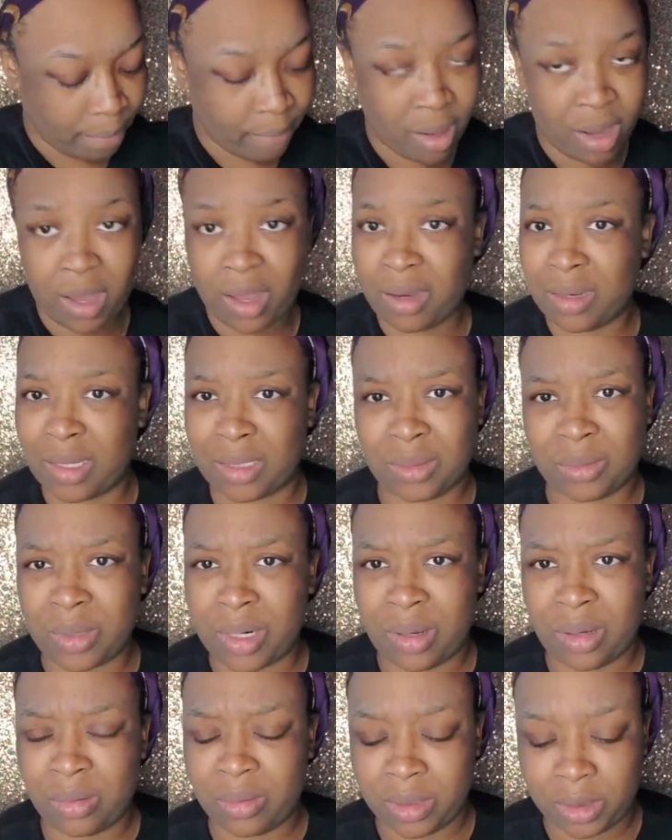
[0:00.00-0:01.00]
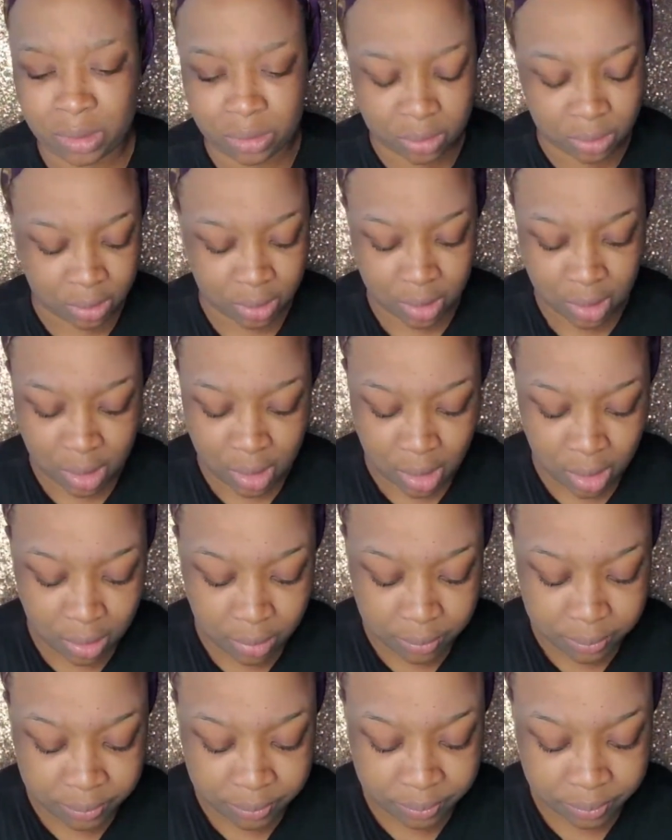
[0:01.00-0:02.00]
That's what I always use.
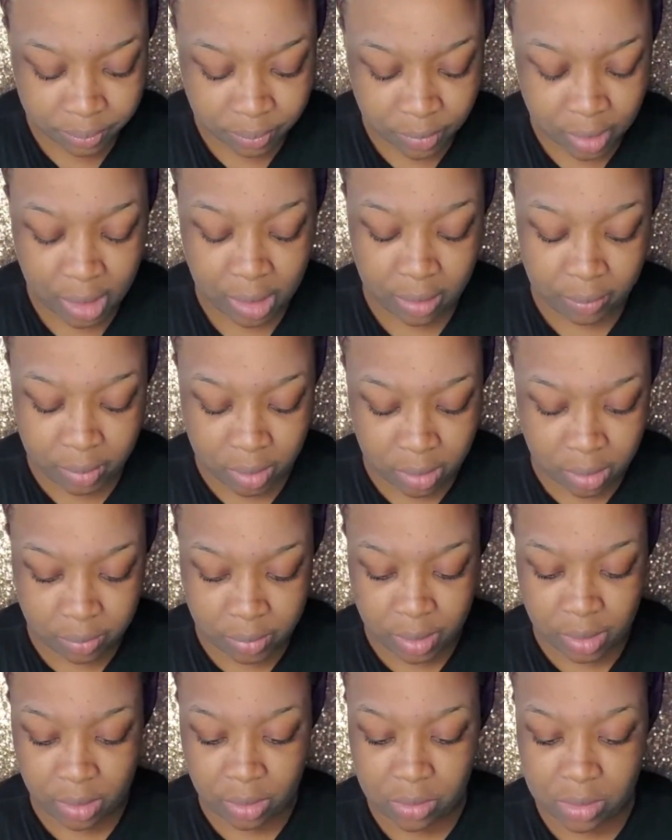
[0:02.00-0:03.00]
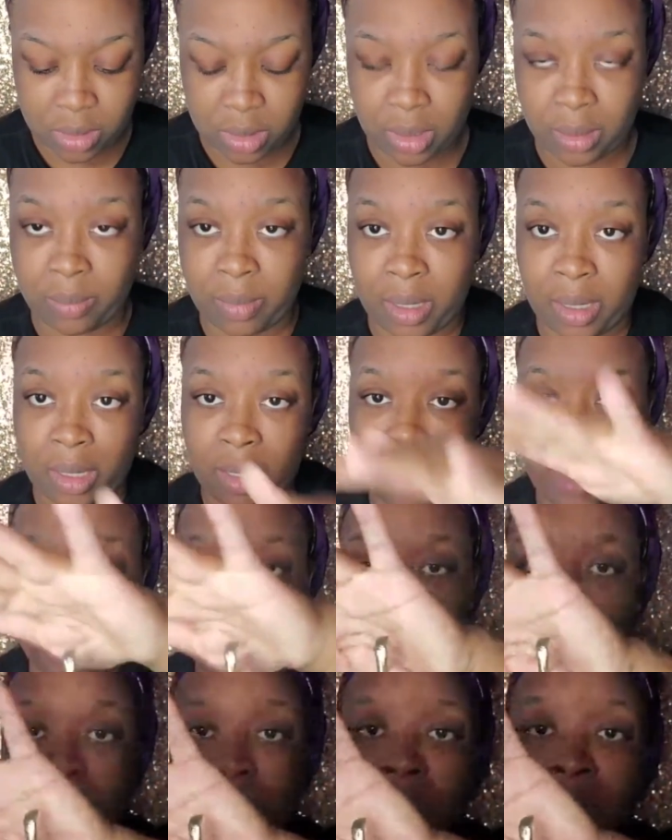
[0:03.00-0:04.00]
And I'm gonna be using my
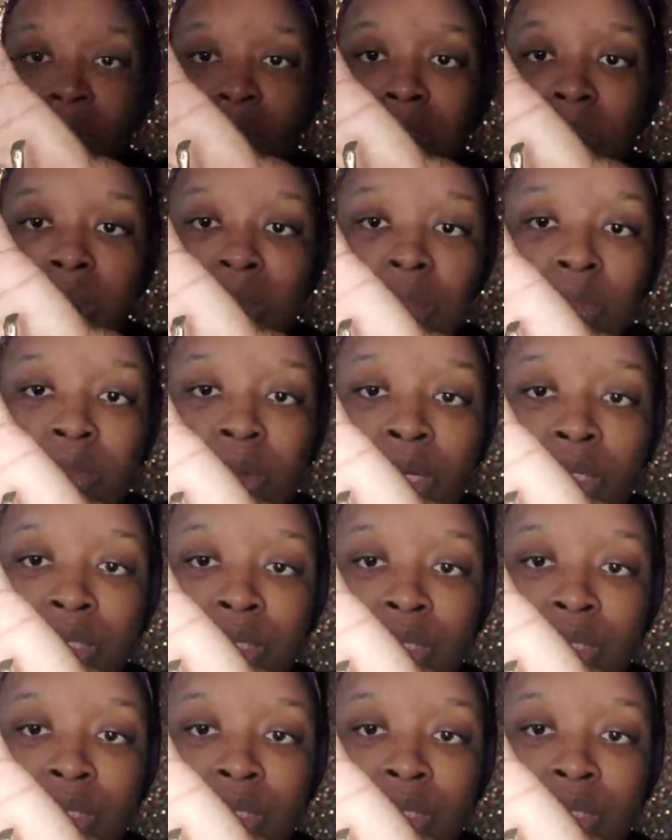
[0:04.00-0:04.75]
angled brush.